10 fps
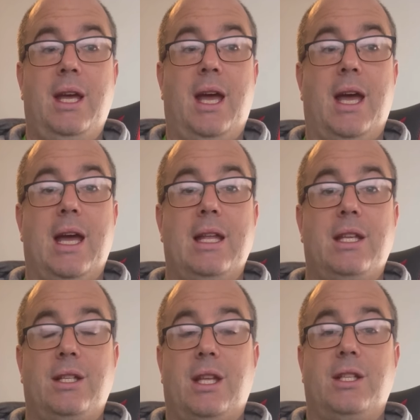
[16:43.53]

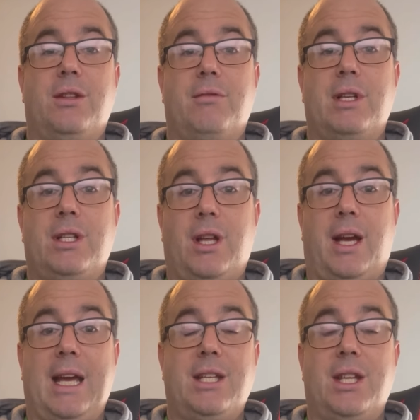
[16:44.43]
These are the risks, I
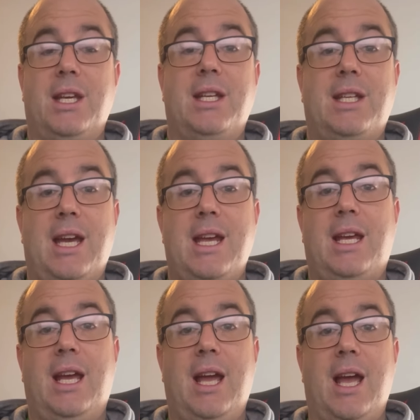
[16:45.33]
guess, that you
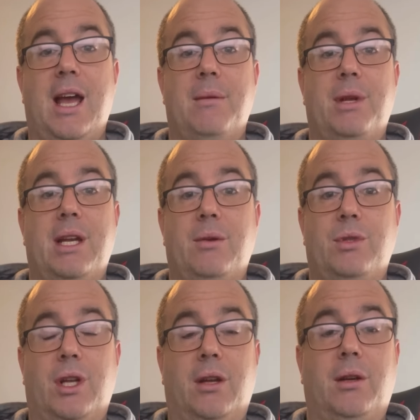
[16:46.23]
take. But it
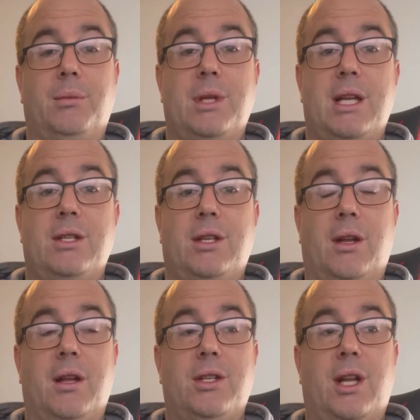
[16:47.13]
was, you know,
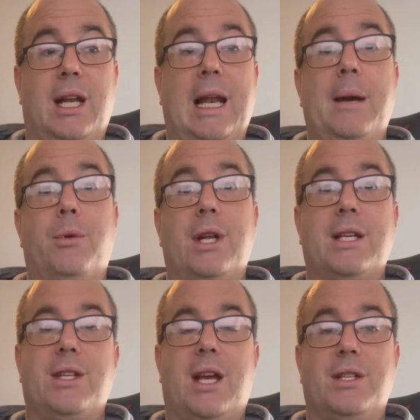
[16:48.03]
certainly labelled
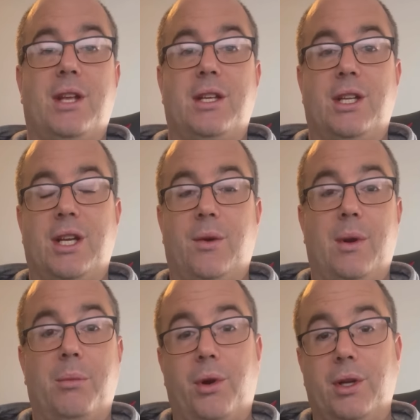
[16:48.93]
as a
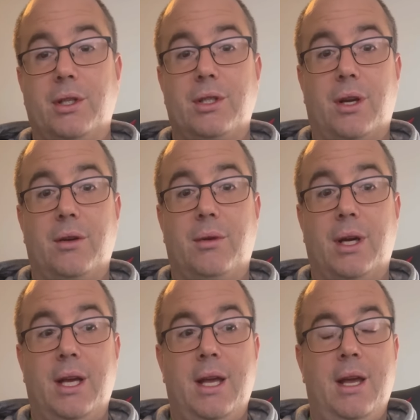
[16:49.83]
genuine product.
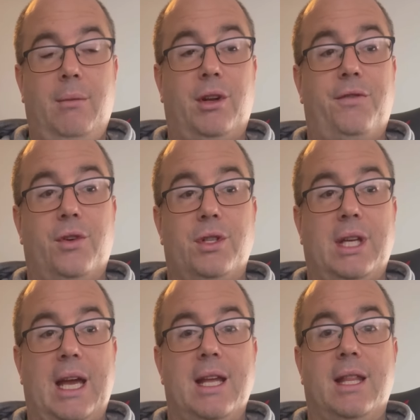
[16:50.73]
So looking forward to
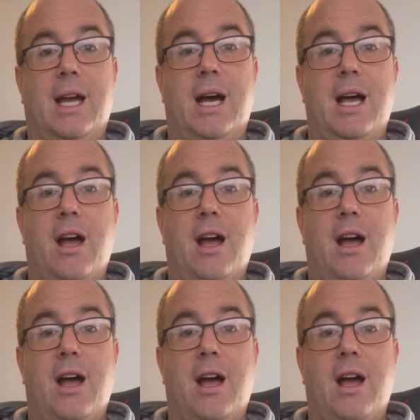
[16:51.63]
getting that.